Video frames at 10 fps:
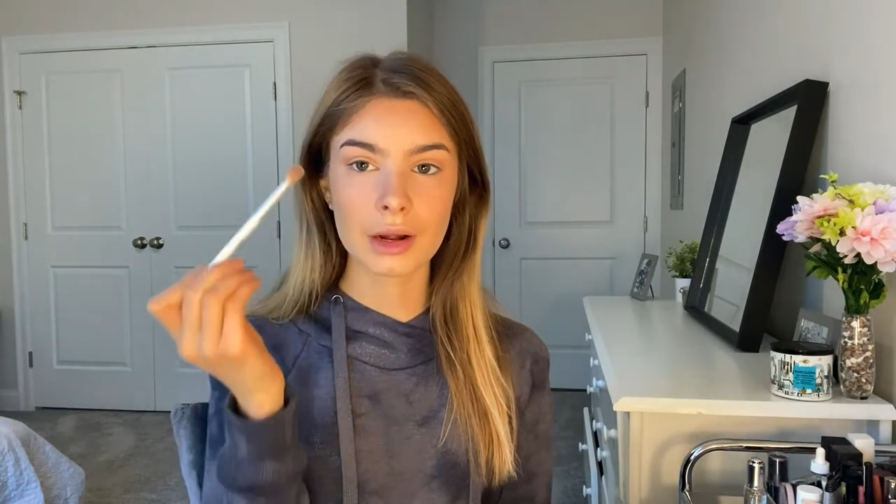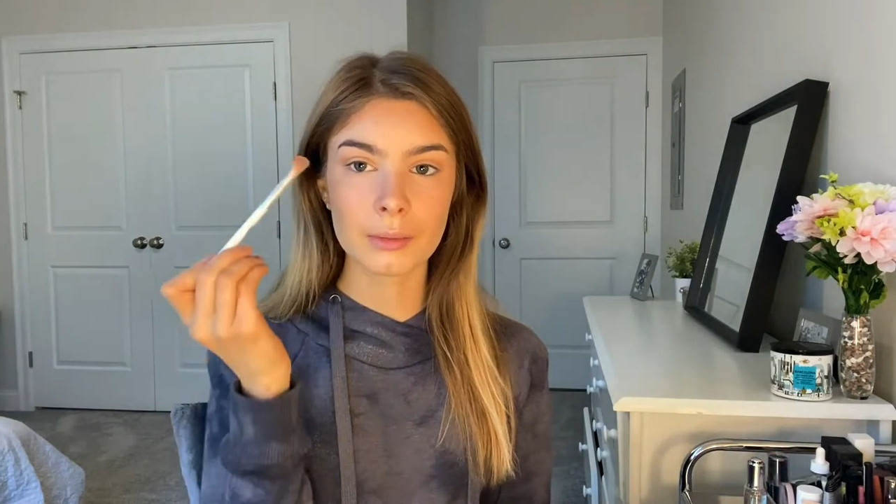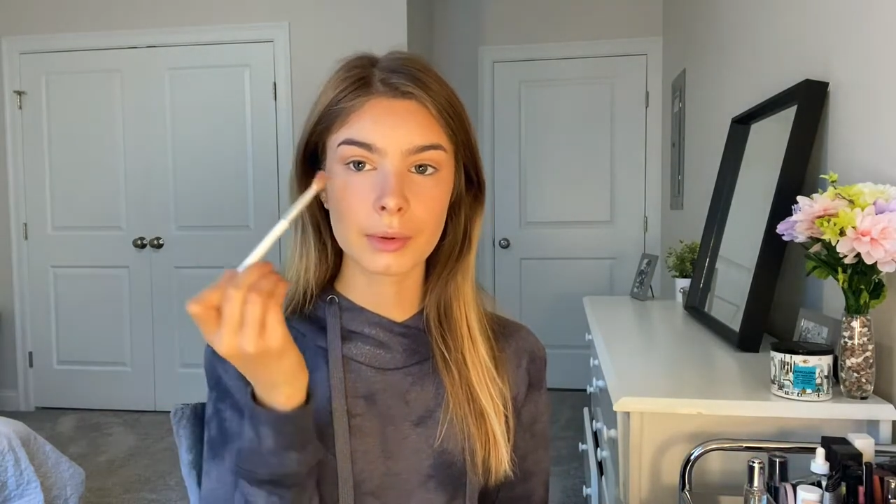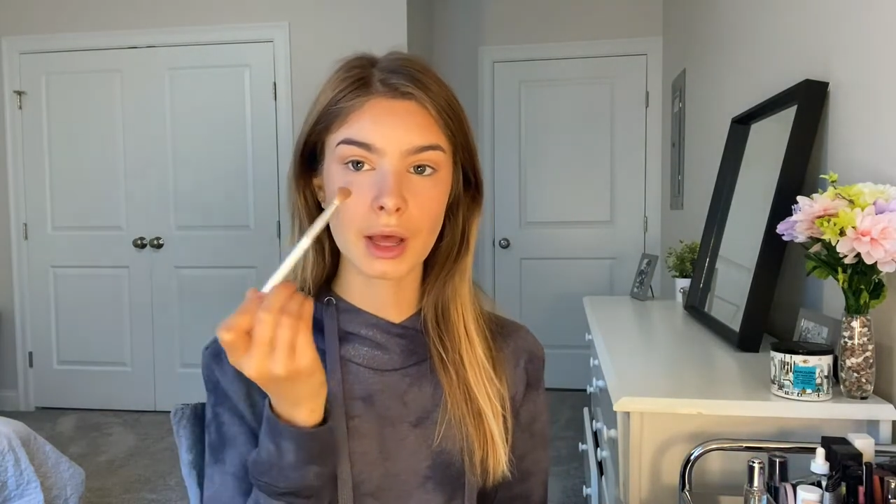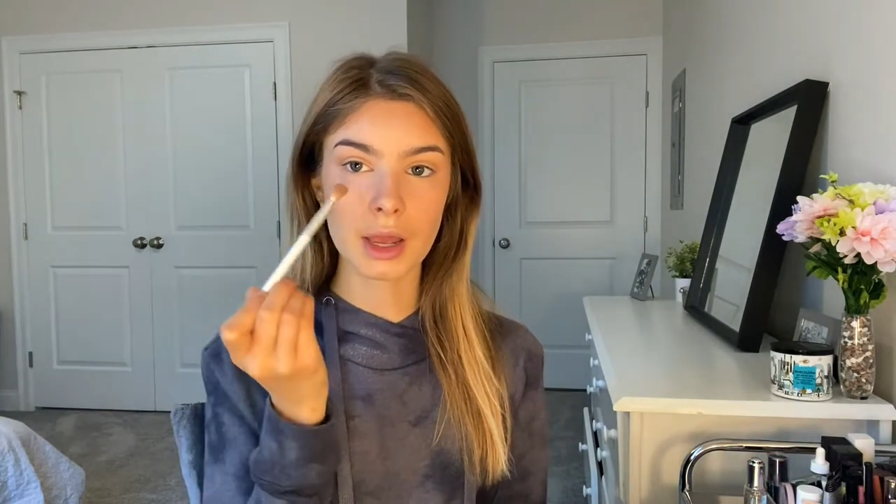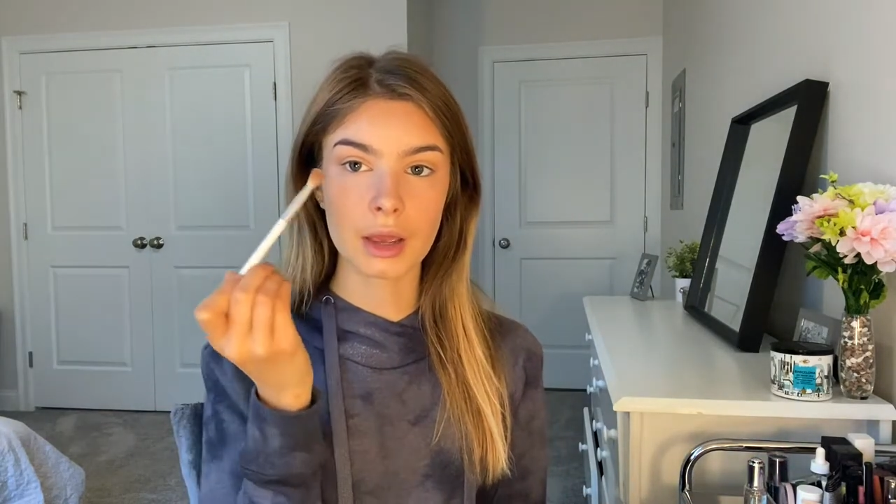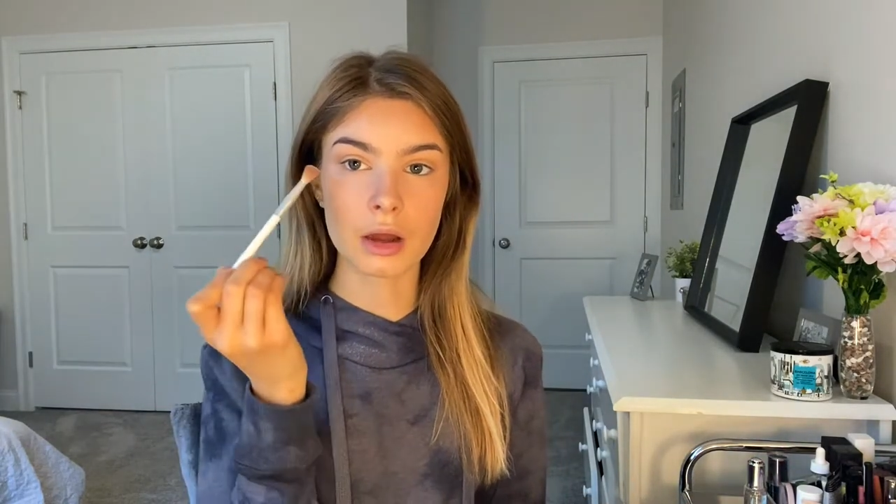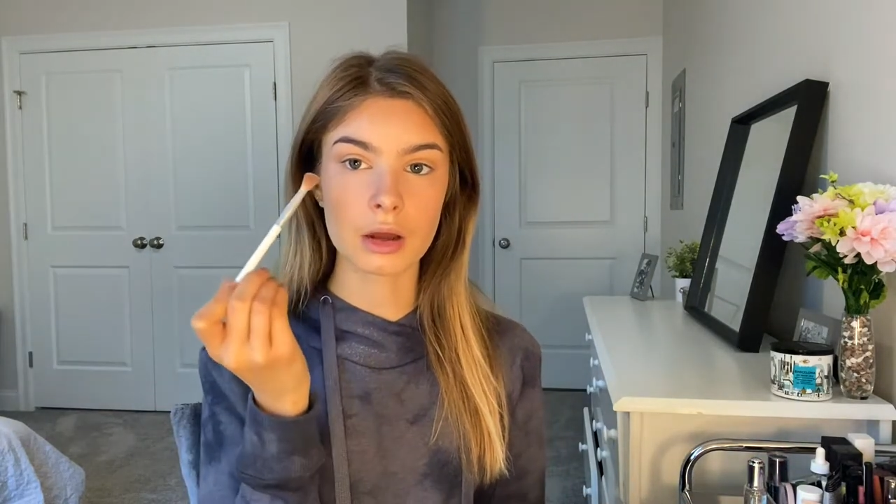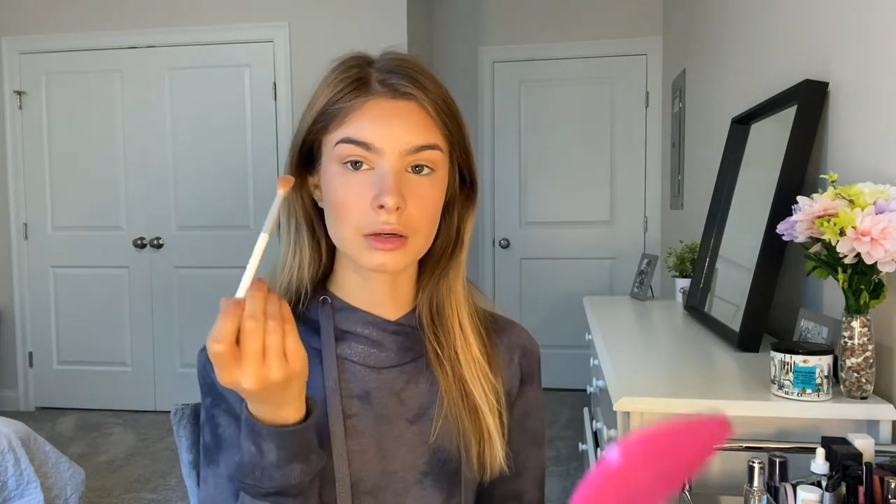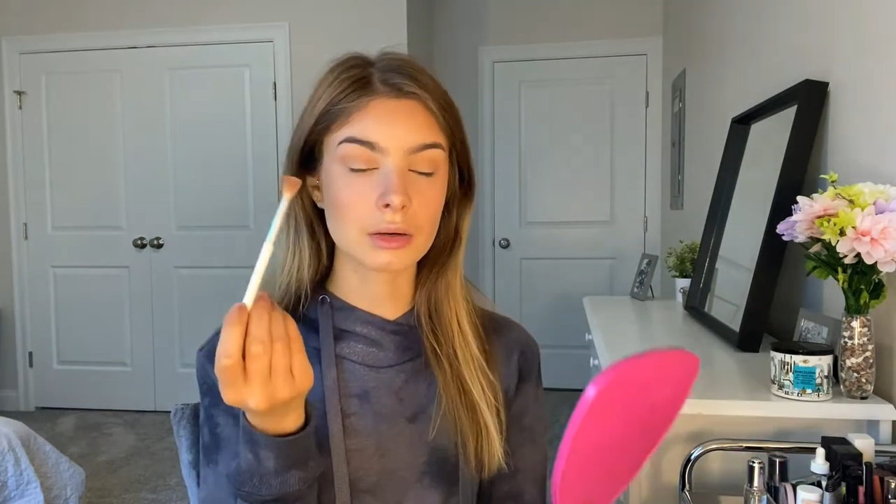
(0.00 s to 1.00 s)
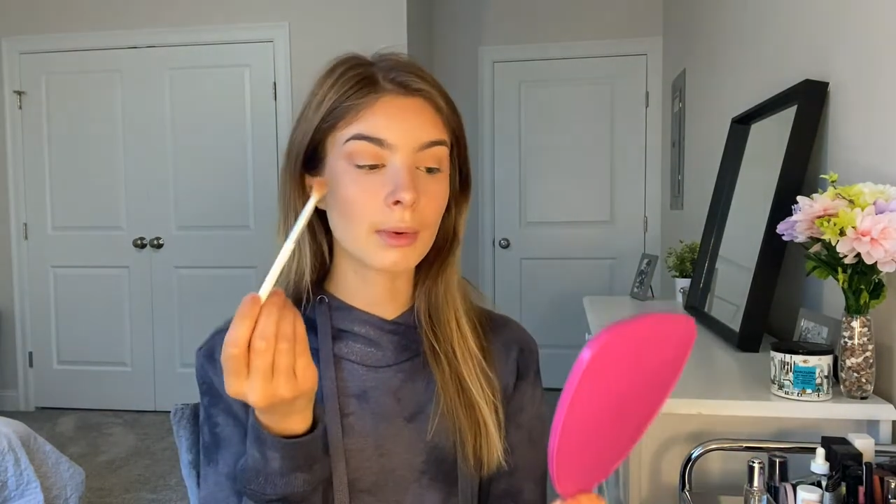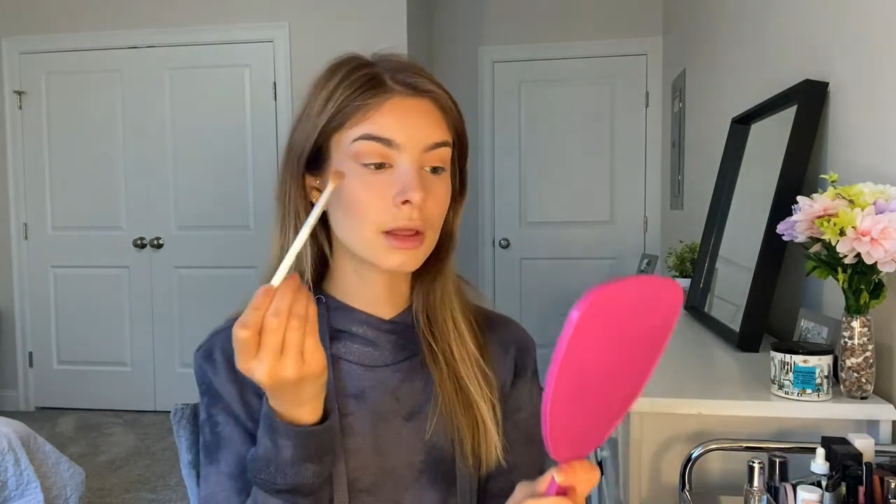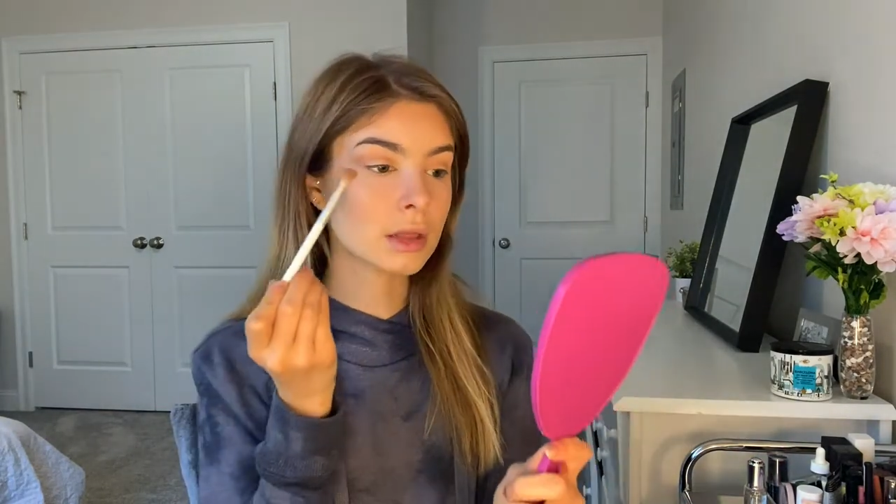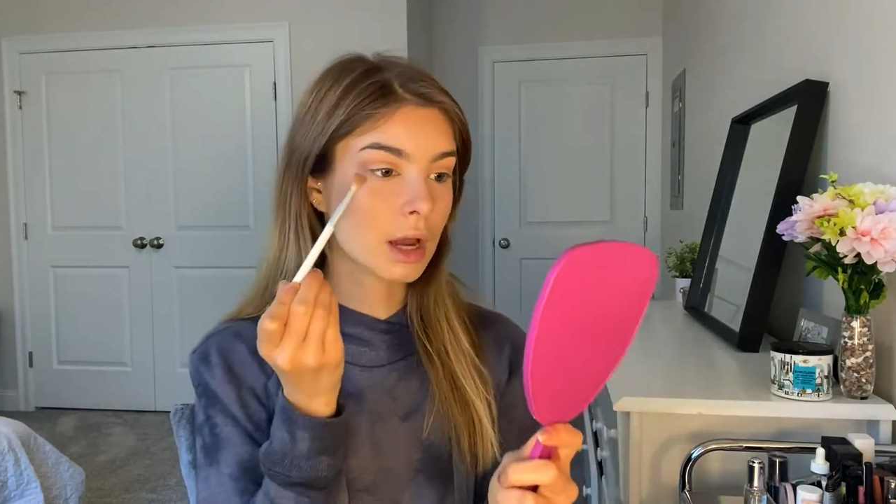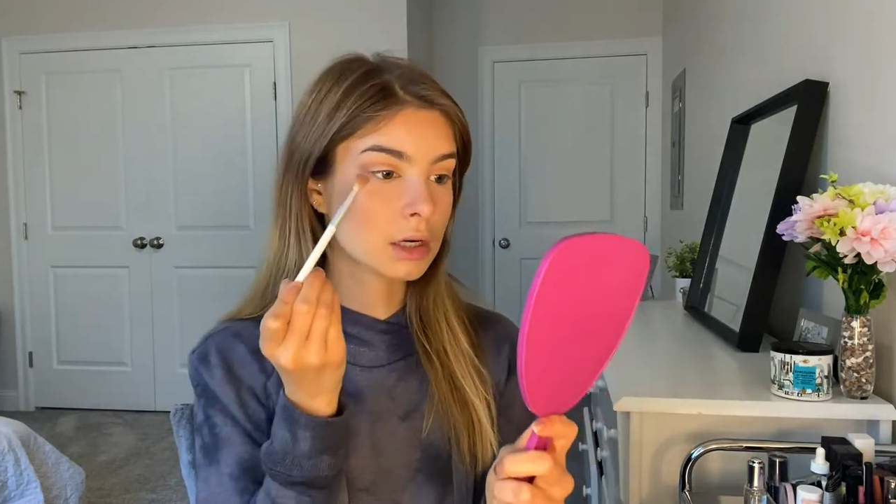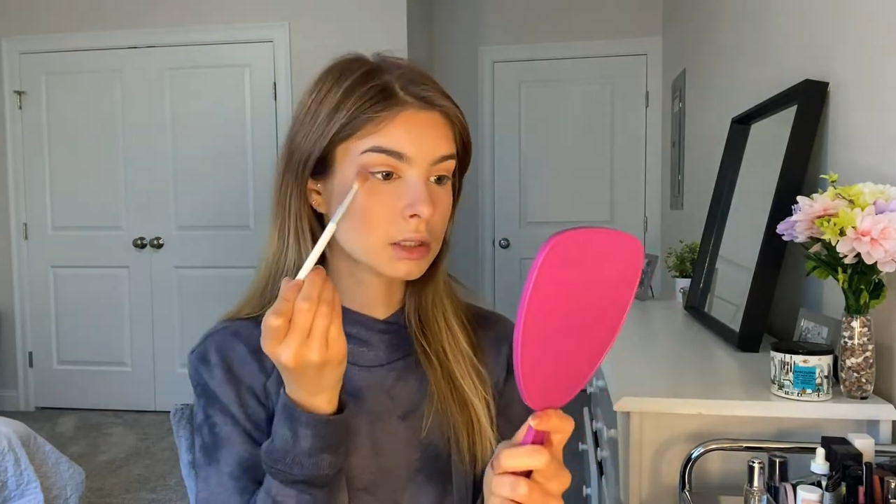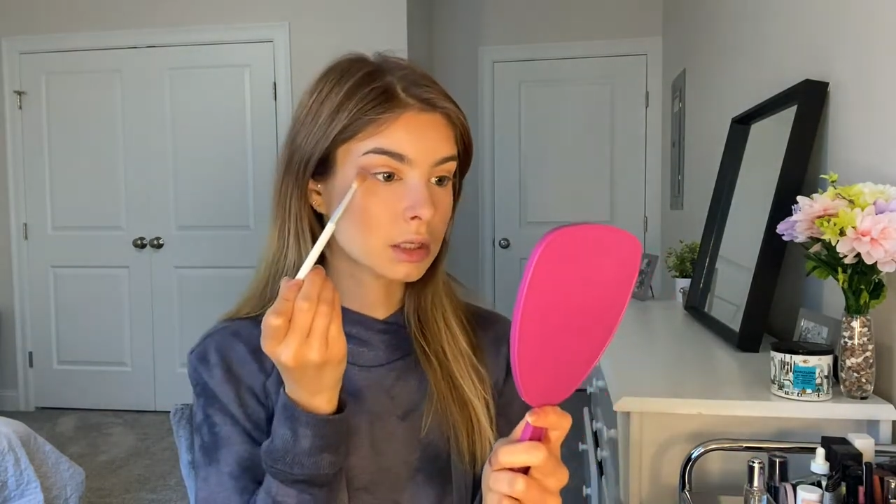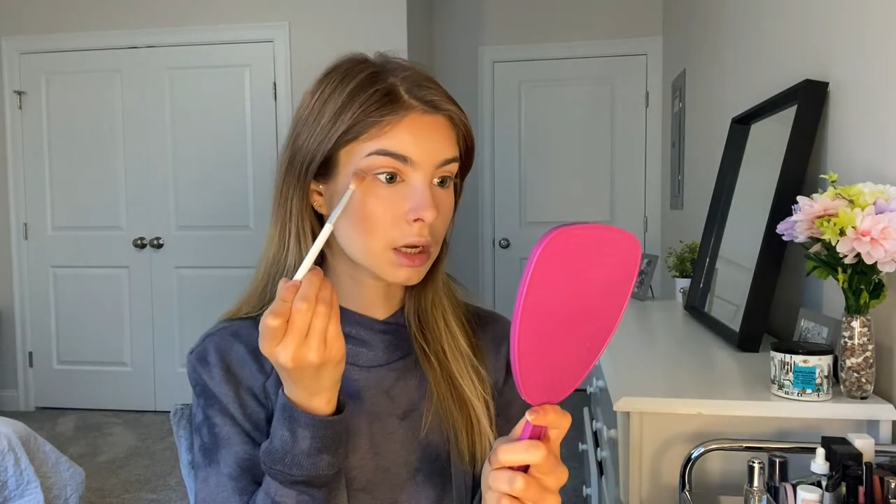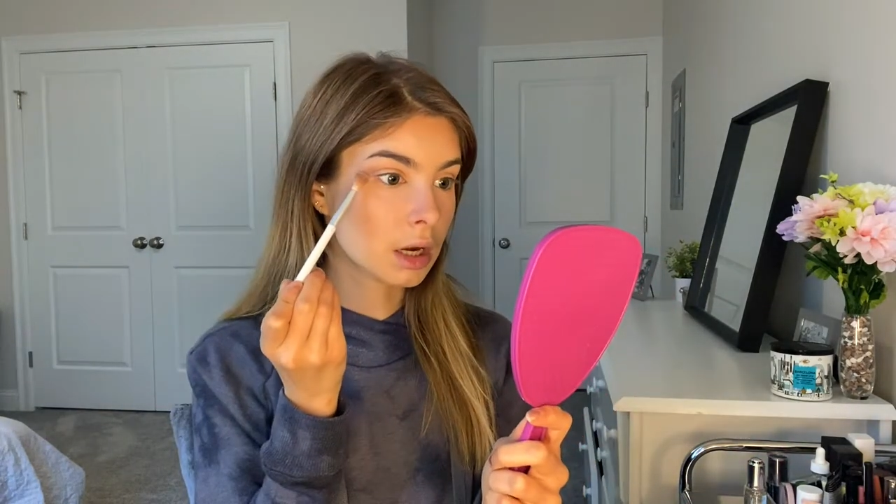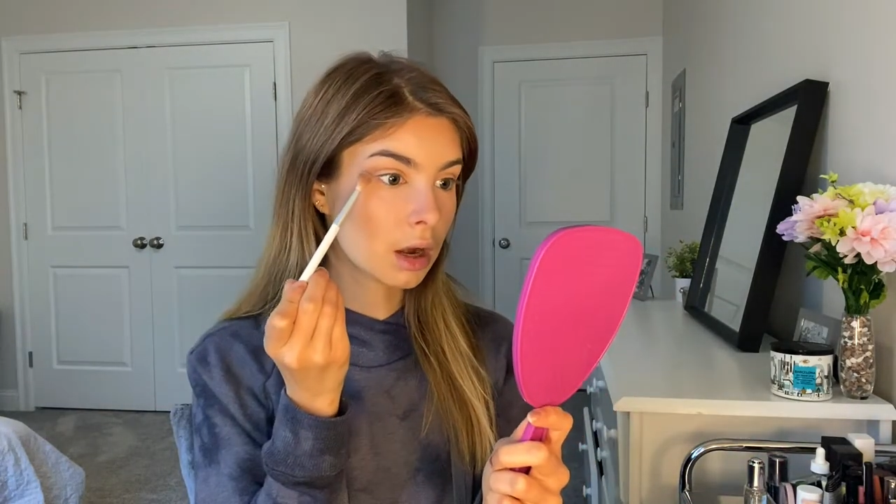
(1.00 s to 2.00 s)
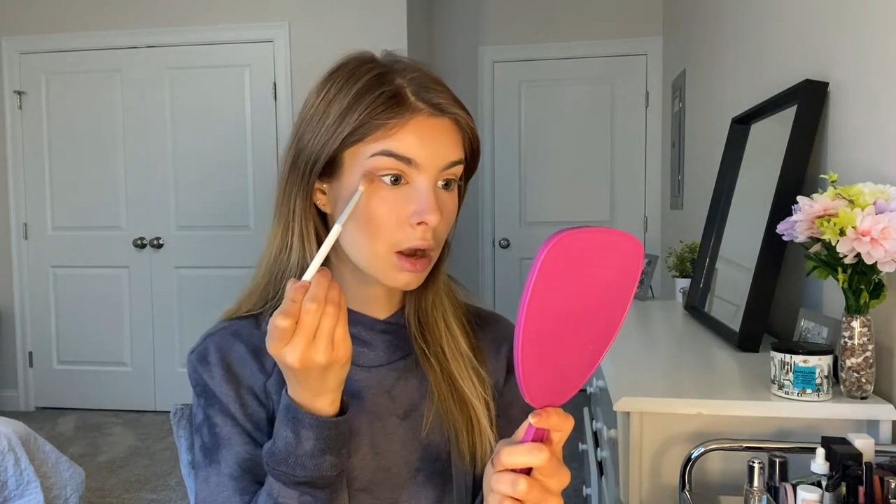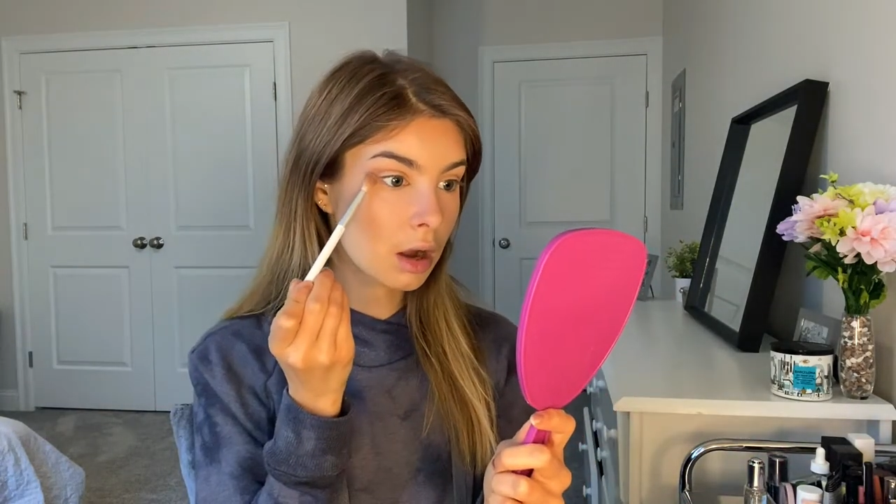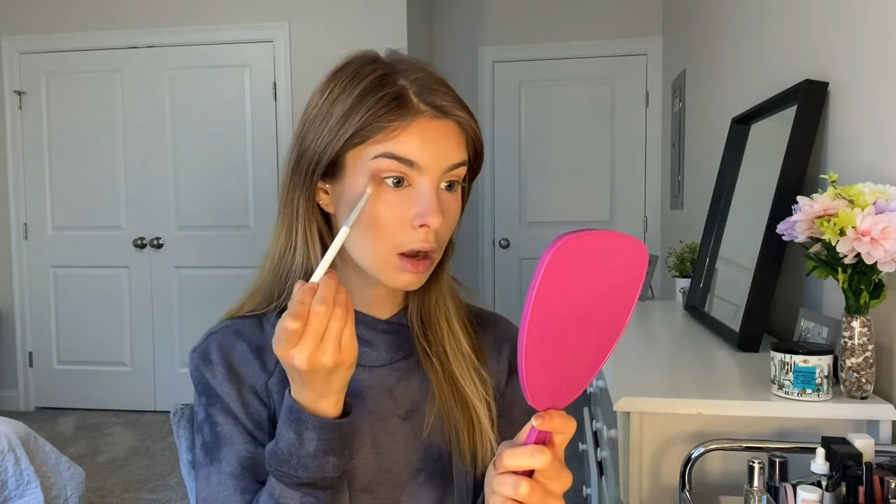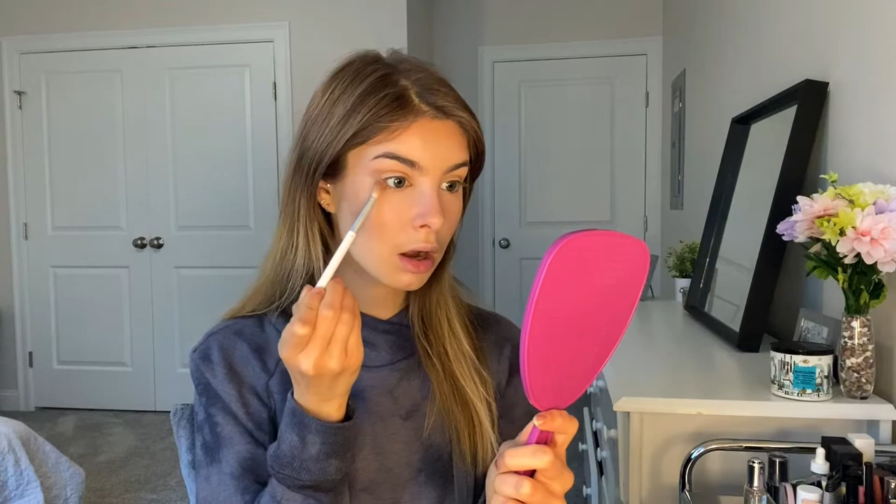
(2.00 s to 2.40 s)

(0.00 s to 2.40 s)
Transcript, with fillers: and apply it under my lash line.